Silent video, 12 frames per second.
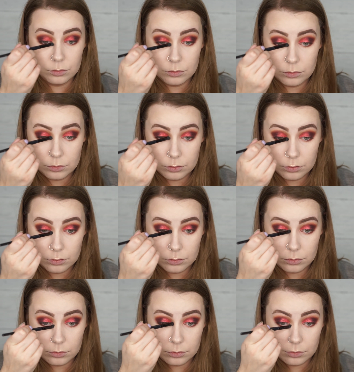
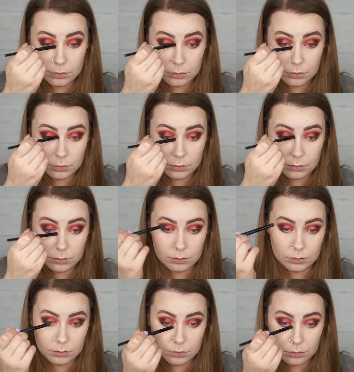
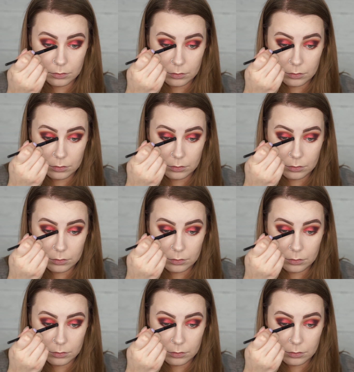(no one is talking)